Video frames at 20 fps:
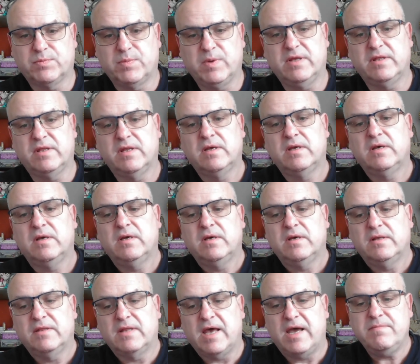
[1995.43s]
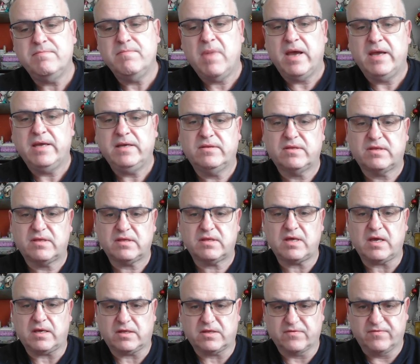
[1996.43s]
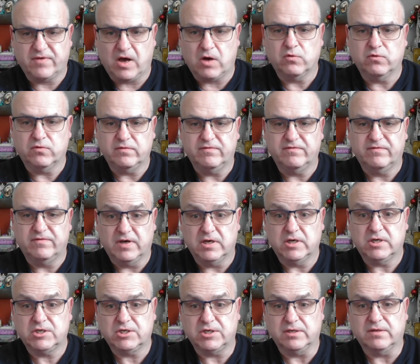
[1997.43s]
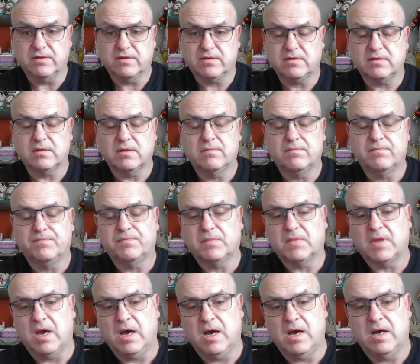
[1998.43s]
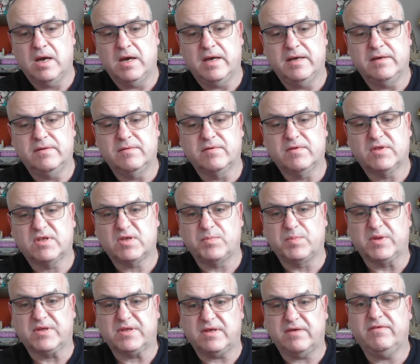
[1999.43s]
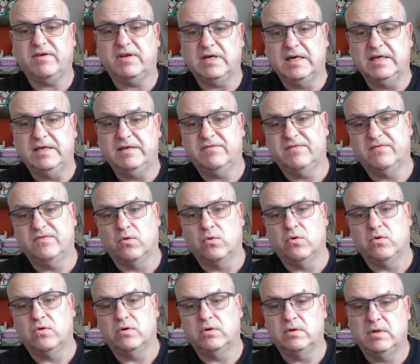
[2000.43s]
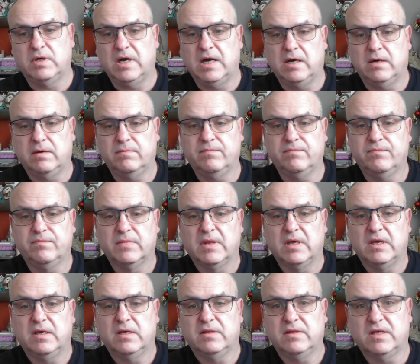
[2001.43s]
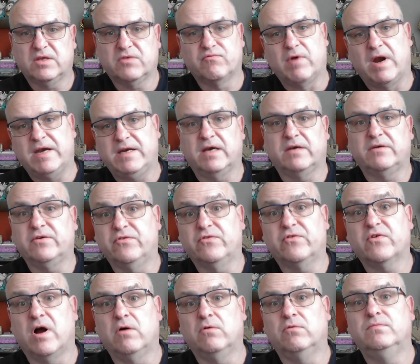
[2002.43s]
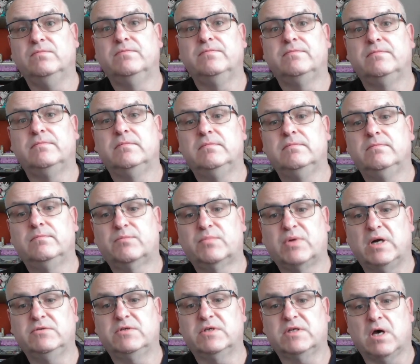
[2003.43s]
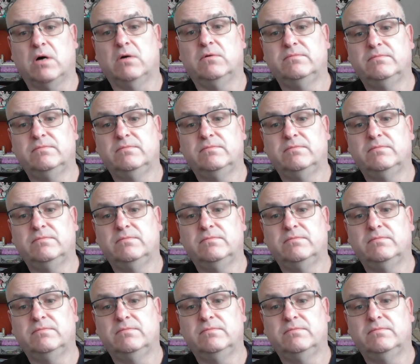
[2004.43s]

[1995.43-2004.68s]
But they made 6-volt versions specifically for this radio control protocol,